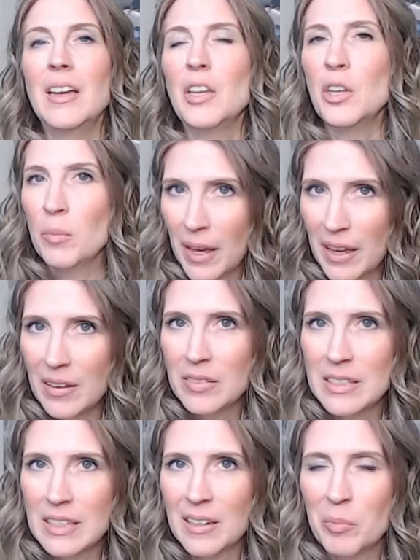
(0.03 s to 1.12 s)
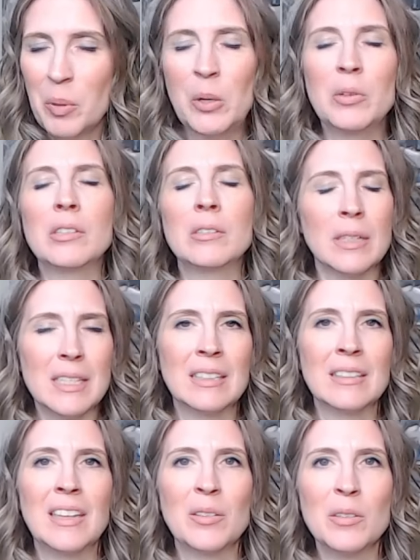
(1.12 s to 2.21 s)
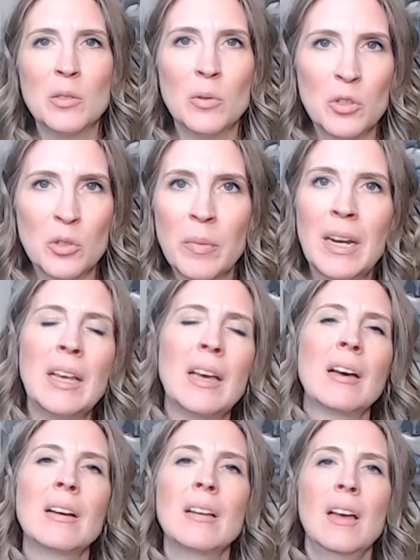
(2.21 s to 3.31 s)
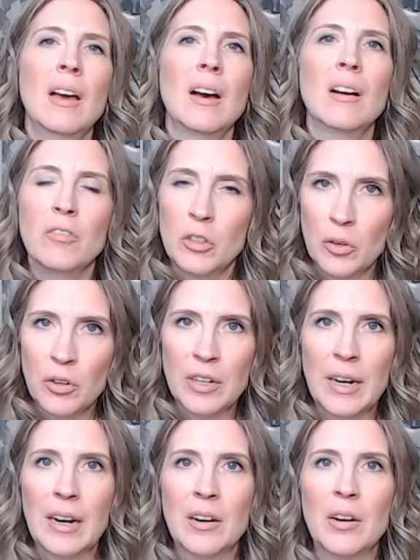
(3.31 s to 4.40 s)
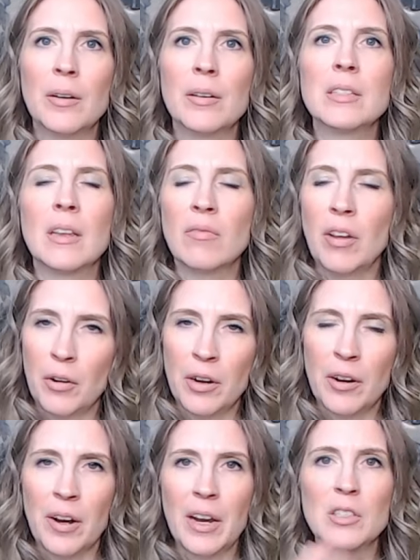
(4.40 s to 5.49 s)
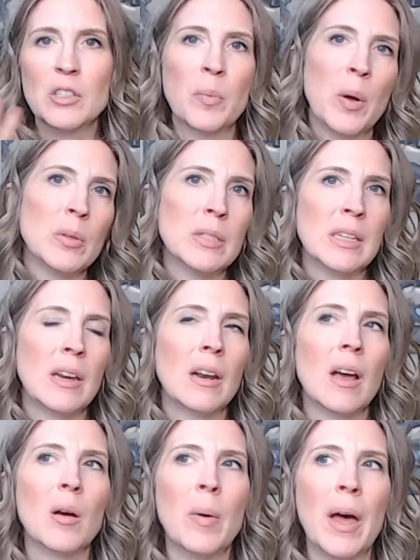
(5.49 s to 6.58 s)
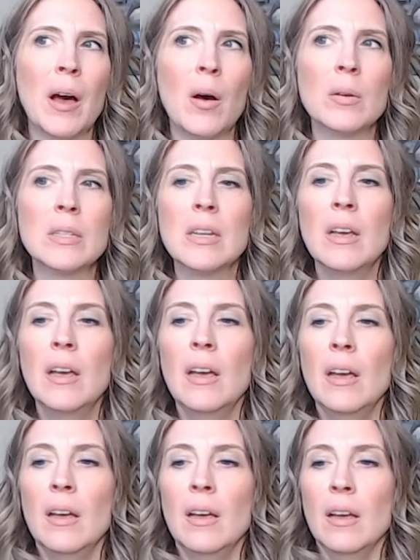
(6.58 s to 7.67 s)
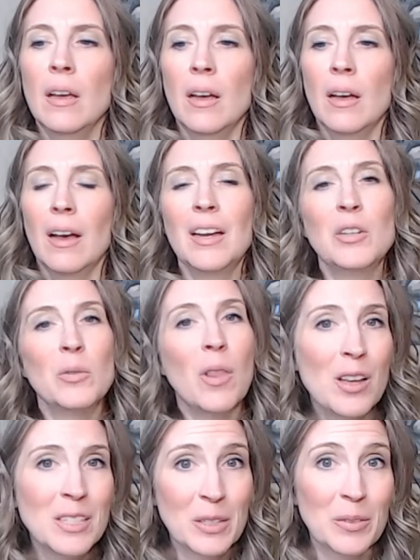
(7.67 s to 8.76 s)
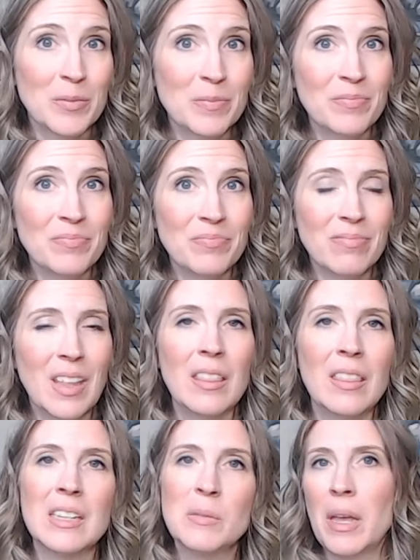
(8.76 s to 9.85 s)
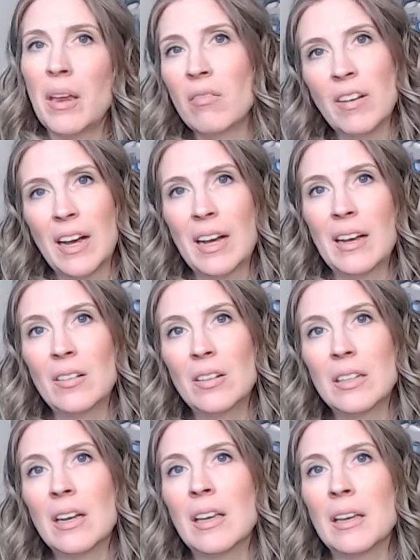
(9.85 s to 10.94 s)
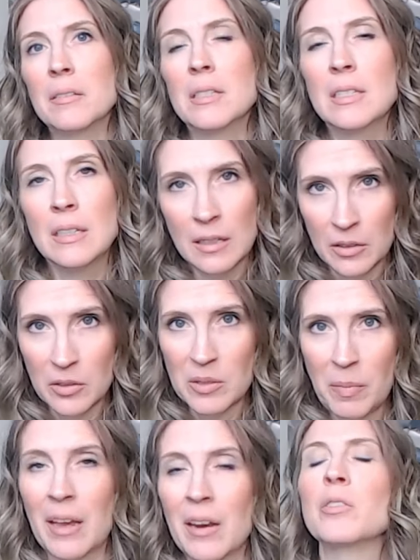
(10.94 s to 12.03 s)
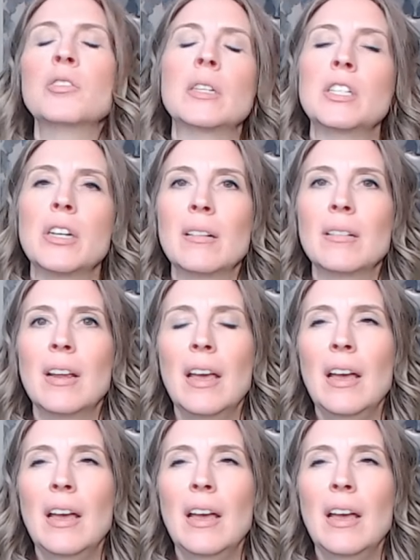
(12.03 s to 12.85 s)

You may have seen a post recently on social media. A few creators and veterinarians are posting about a new lawsuit that is being filed against Hill's Pet Nutrition.